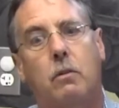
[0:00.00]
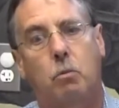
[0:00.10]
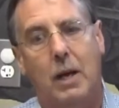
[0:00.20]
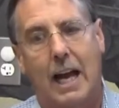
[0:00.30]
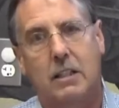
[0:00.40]

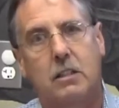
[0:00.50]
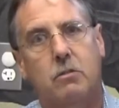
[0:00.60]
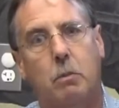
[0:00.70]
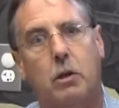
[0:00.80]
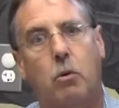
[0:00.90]

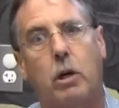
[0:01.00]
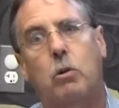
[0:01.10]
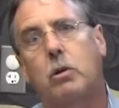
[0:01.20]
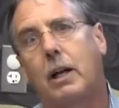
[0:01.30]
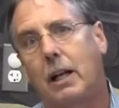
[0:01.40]
reactions from
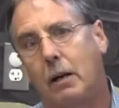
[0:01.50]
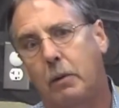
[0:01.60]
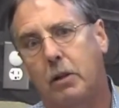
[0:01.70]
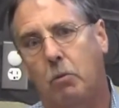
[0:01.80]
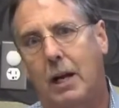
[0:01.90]
occurring or to
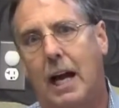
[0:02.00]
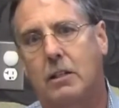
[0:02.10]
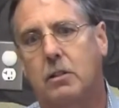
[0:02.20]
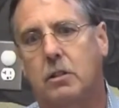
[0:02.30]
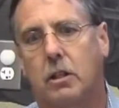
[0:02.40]
limit the
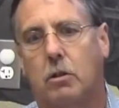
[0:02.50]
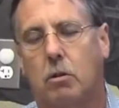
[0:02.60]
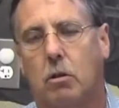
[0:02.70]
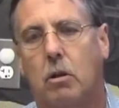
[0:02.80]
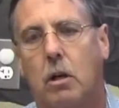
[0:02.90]
reactions that
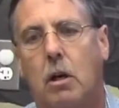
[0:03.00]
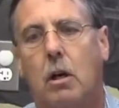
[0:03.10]
occur.